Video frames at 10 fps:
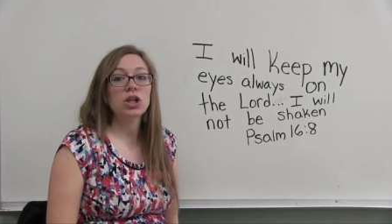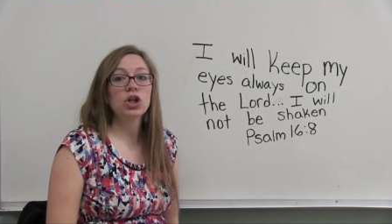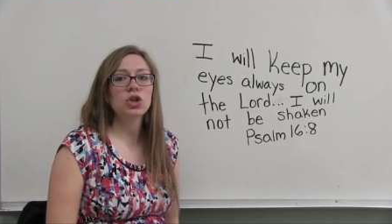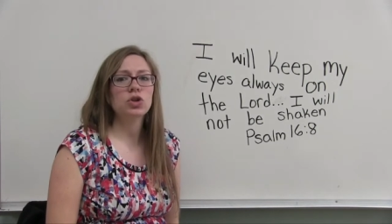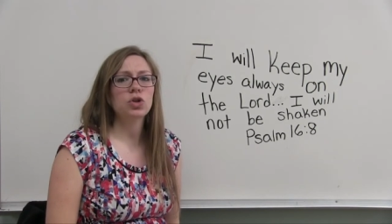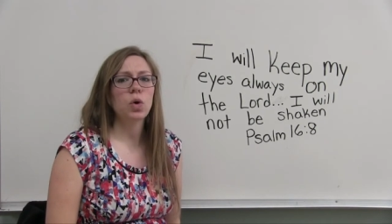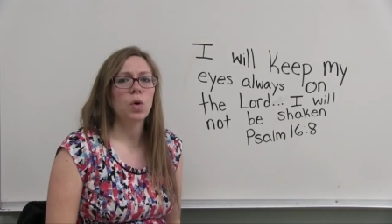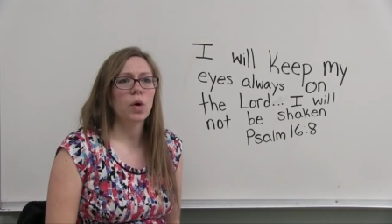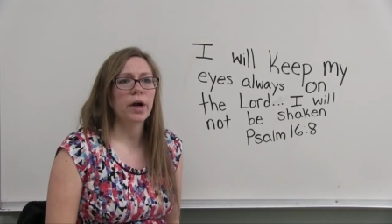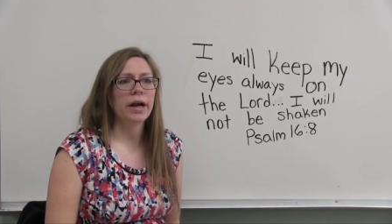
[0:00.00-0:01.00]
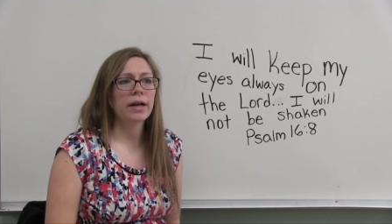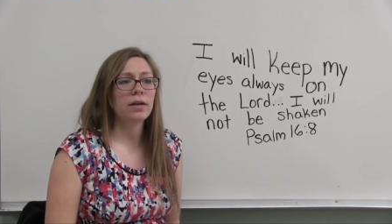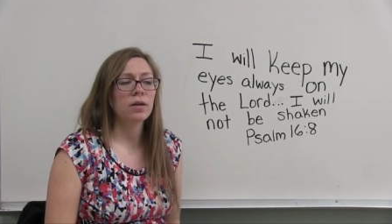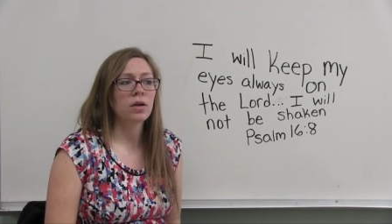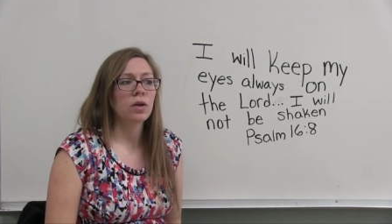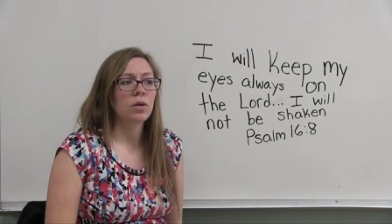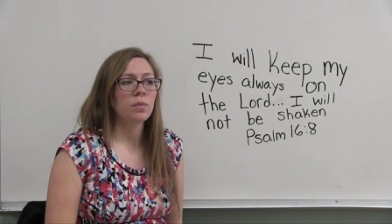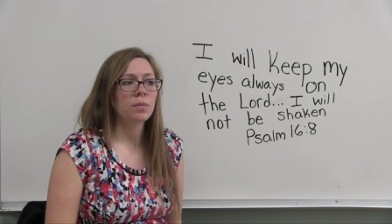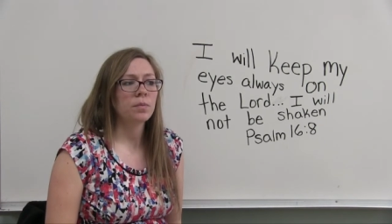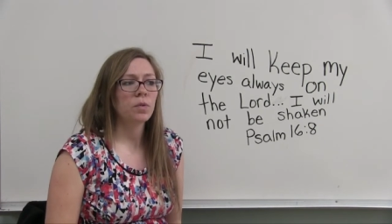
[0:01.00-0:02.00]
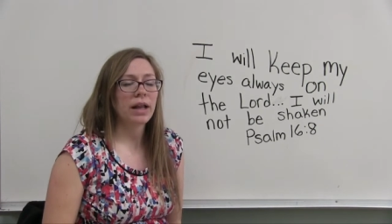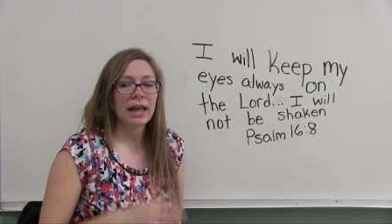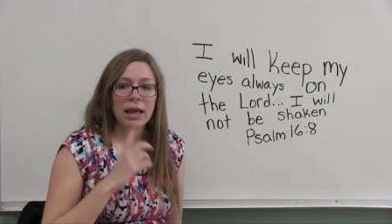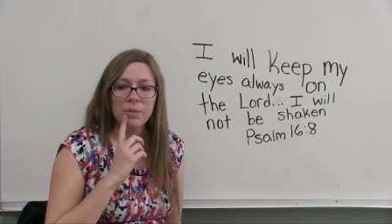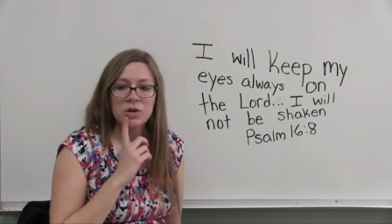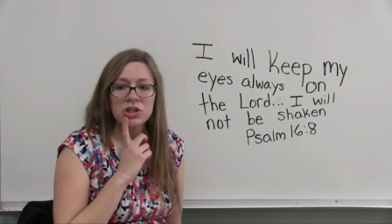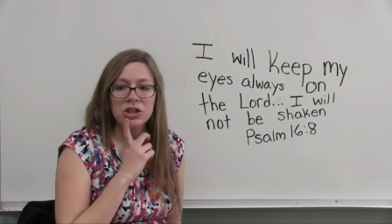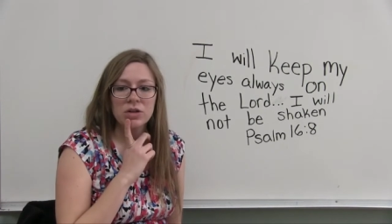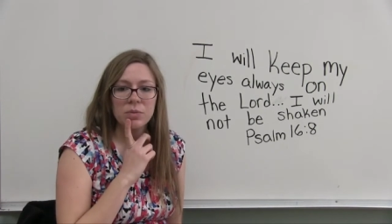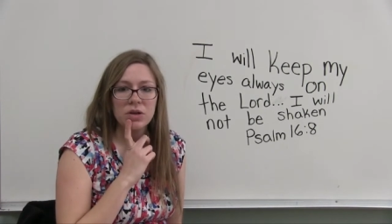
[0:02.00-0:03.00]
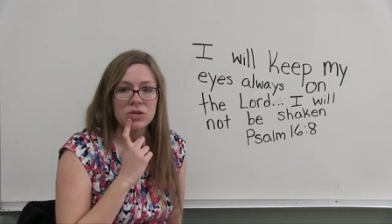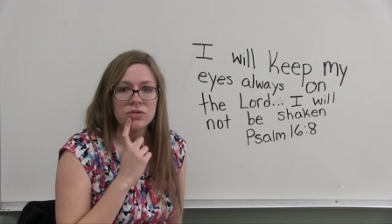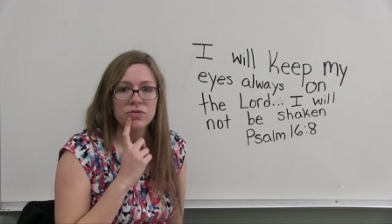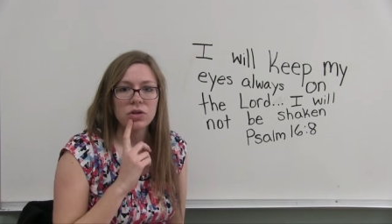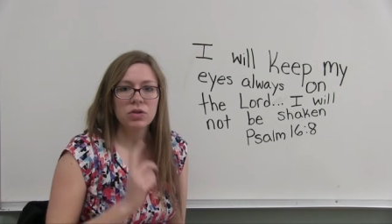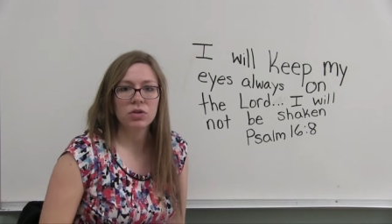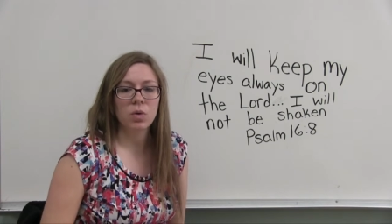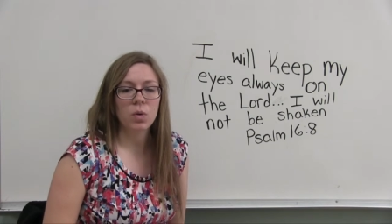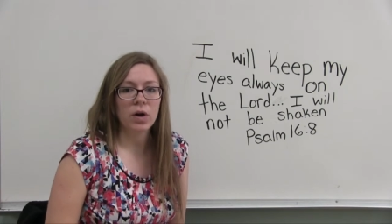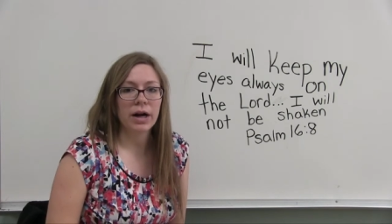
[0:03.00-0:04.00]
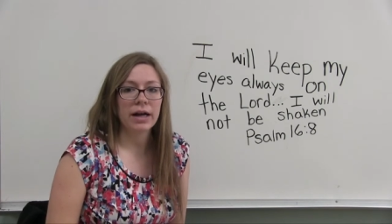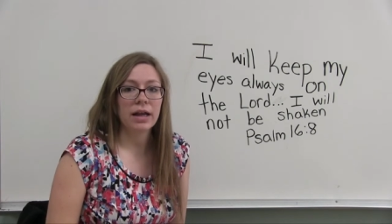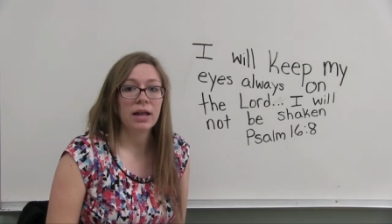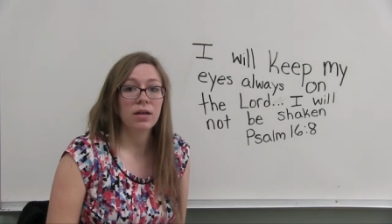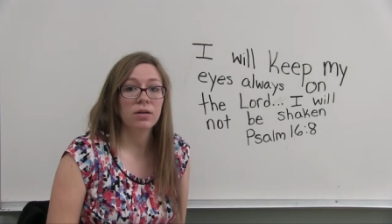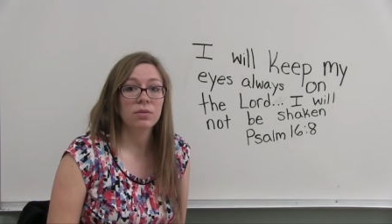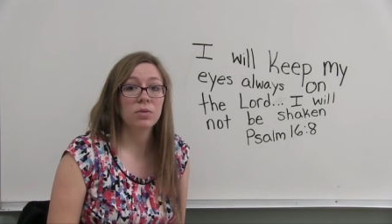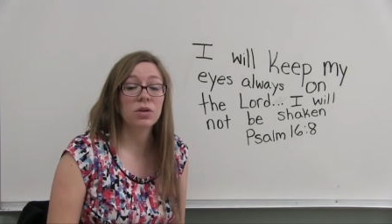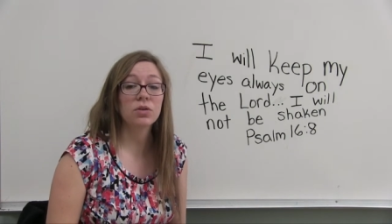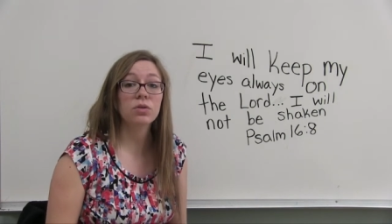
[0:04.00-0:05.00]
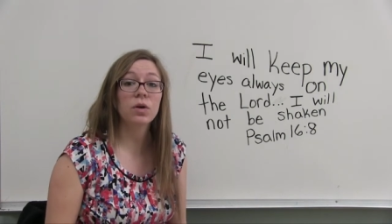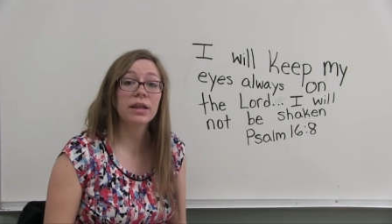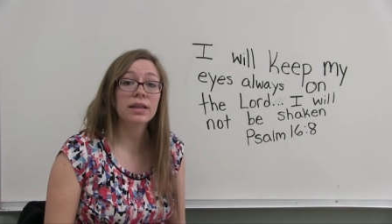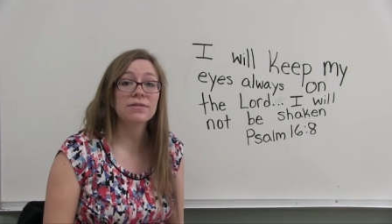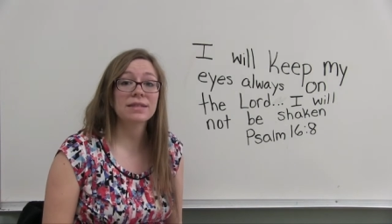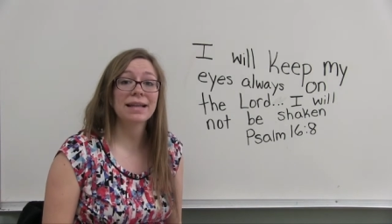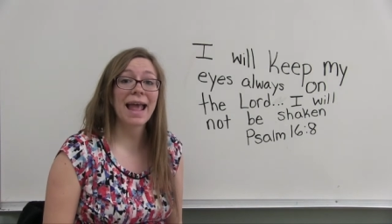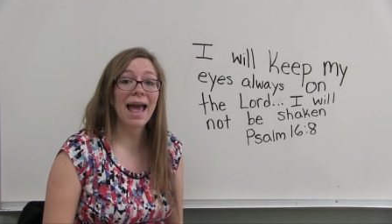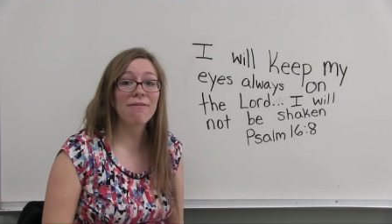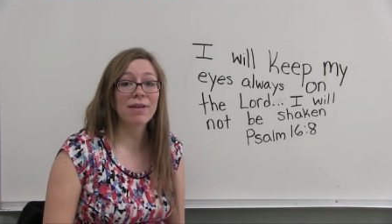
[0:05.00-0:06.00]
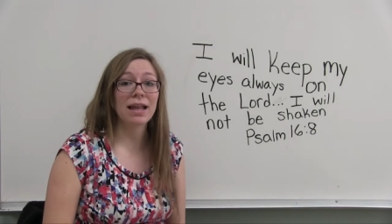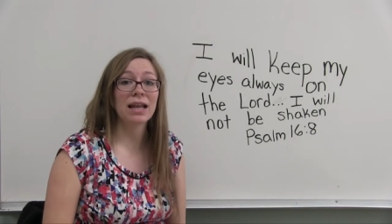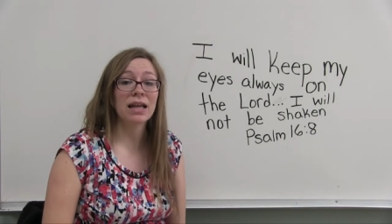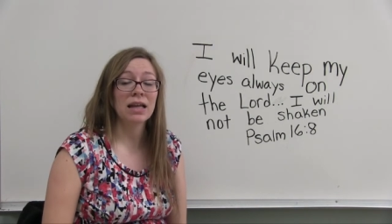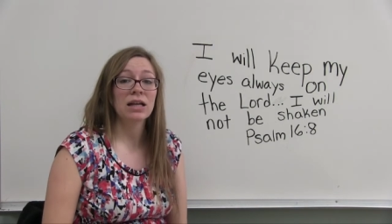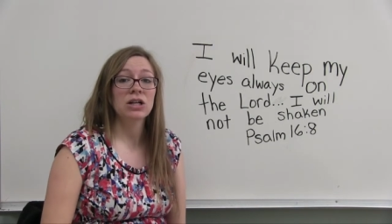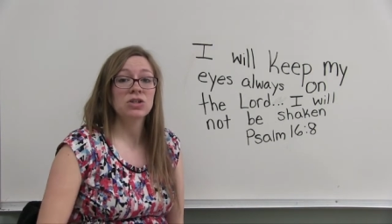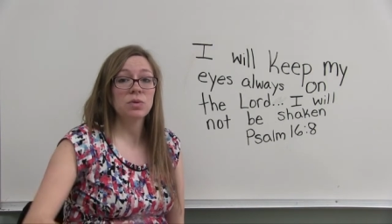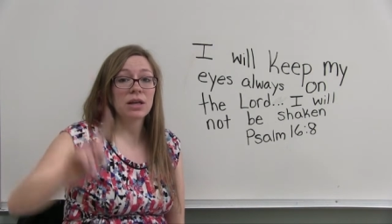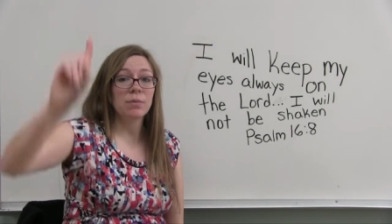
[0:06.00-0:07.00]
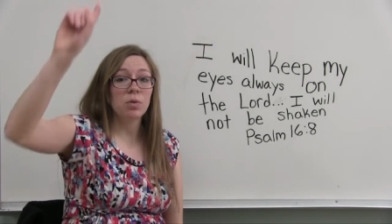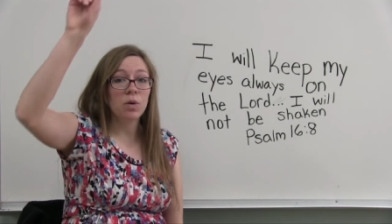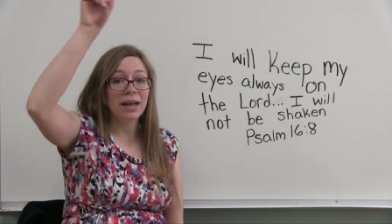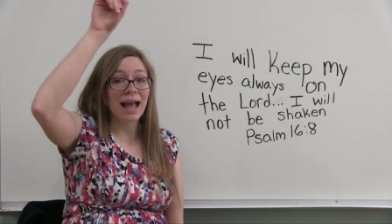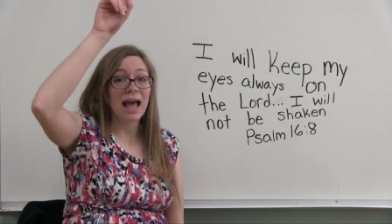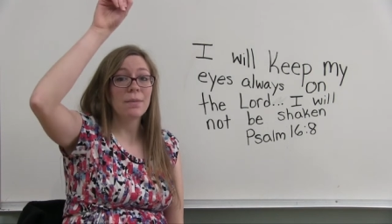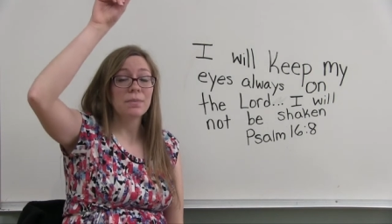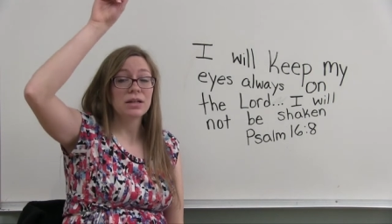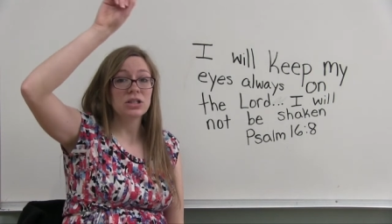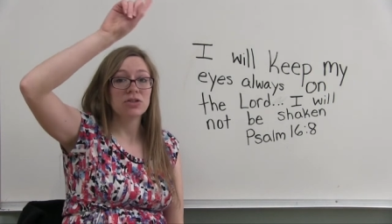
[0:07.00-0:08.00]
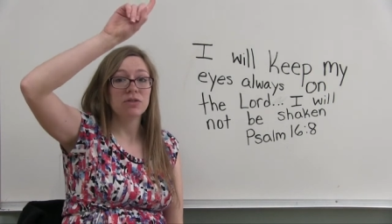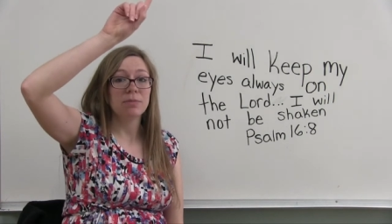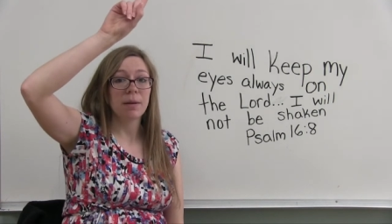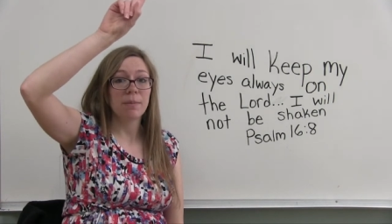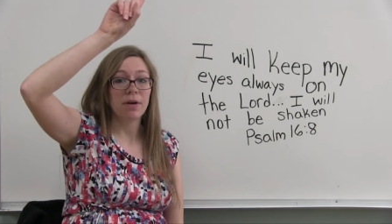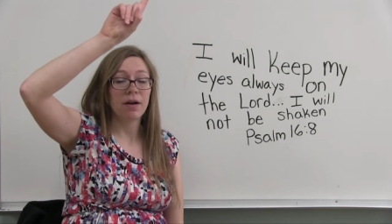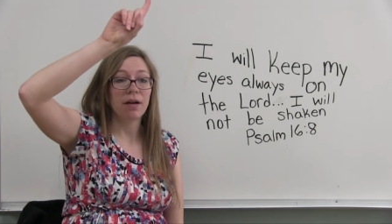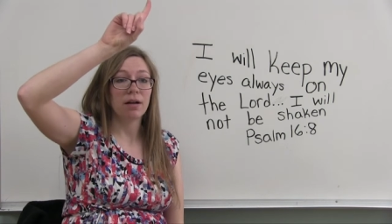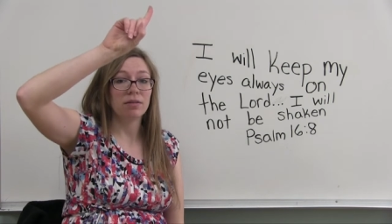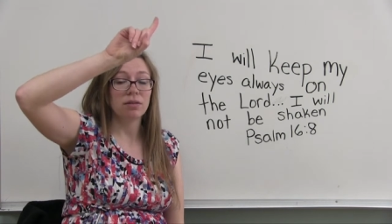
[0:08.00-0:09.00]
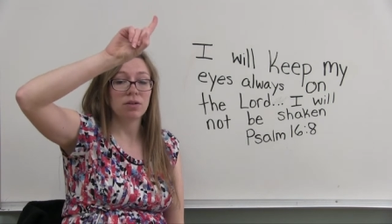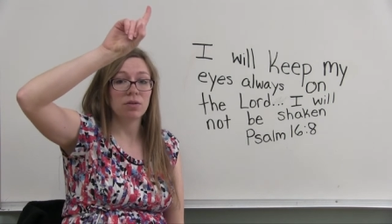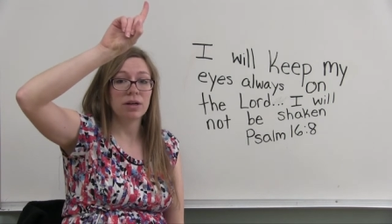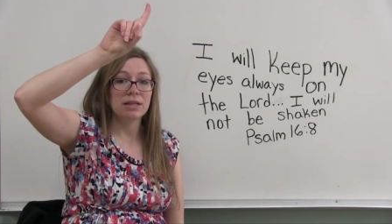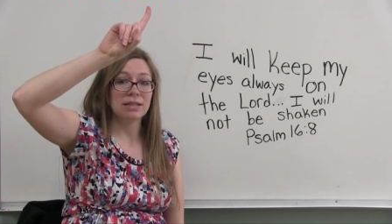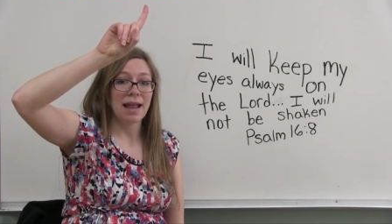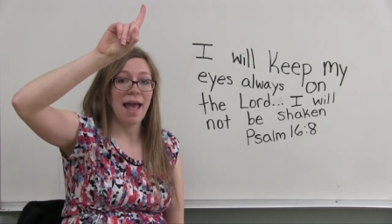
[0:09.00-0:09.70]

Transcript: the Lord. Hmm, what hand motion could we use for Lord? Well, the Lord lives in heaven. So we can point up to remember the Lord is in